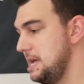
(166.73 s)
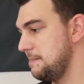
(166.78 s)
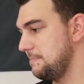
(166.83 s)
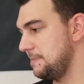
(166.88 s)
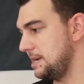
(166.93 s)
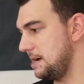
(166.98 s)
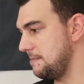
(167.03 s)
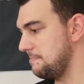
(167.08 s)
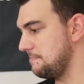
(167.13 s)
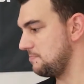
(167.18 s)
but
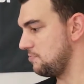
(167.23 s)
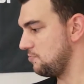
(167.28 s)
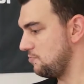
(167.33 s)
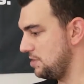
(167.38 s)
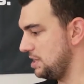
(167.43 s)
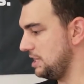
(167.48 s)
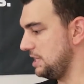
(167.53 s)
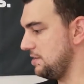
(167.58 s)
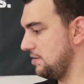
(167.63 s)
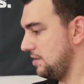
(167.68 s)

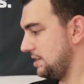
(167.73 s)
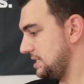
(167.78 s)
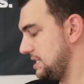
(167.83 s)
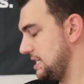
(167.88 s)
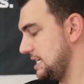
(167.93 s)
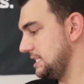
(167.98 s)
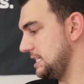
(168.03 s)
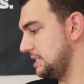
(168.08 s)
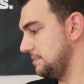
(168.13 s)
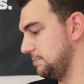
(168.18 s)
really nice and
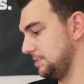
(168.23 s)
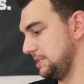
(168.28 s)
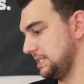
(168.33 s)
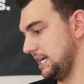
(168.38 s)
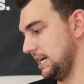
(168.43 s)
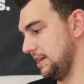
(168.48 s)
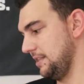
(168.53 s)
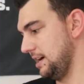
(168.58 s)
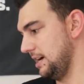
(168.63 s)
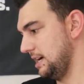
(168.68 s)
easy to put
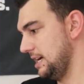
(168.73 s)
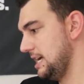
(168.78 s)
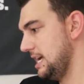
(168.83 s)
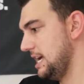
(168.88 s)
together.